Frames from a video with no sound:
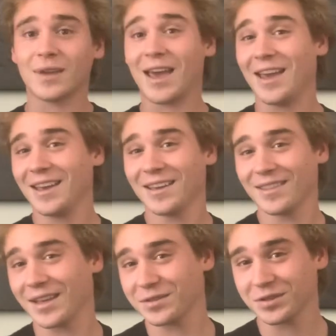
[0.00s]
Hey,
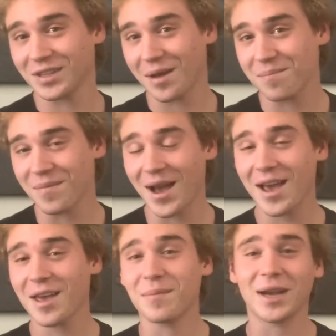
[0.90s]
thanks for stopping
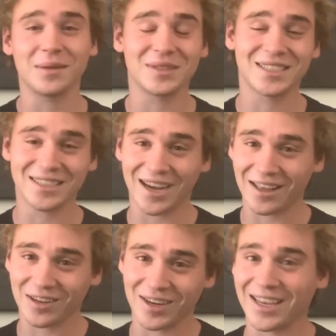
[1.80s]
by. My name is
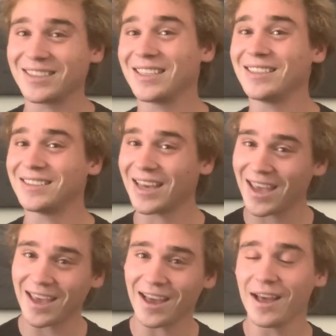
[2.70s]
Tyler, and
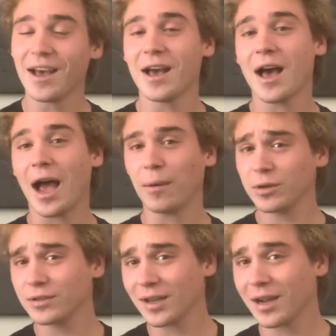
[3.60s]
today I
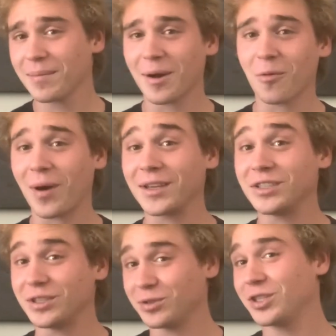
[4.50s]
want to talk about why
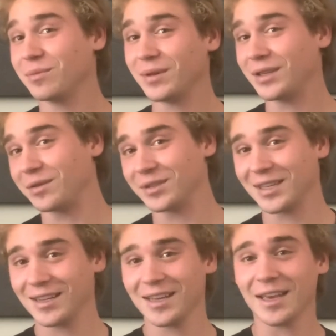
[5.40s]
you should be
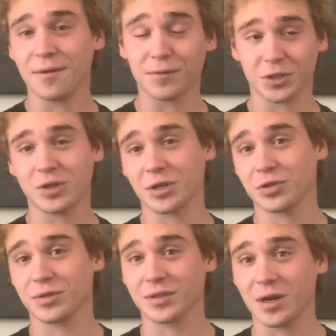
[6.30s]
using
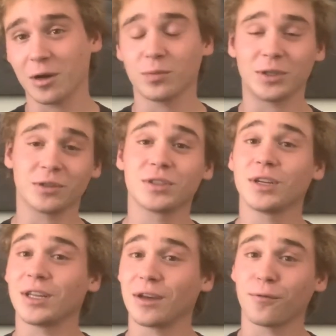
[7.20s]
infrastructure as code when you're
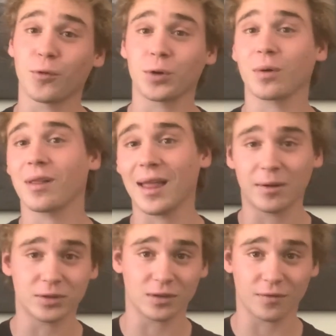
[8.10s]
studying for your
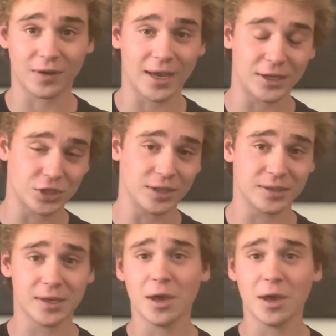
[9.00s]
cloud certifications.